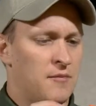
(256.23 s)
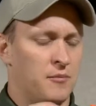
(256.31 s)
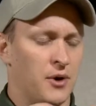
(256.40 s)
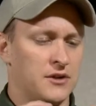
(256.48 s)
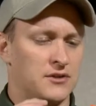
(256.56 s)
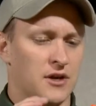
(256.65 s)

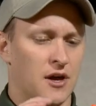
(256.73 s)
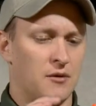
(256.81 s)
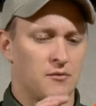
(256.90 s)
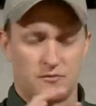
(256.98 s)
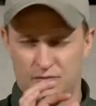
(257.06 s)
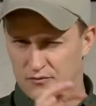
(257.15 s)
But
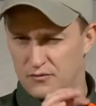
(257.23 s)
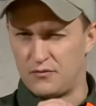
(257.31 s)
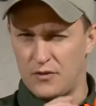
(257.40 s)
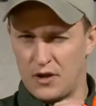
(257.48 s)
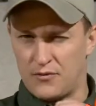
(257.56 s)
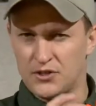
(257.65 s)

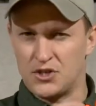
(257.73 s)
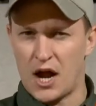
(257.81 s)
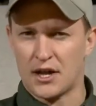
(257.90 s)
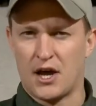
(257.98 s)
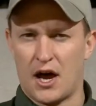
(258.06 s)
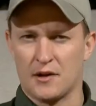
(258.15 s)
if it's
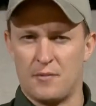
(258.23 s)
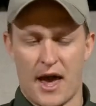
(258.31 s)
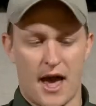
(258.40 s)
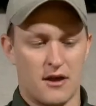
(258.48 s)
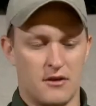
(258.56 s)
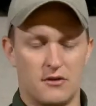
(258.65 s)
not cocked
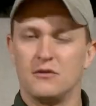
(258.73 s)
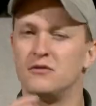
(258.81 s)
back,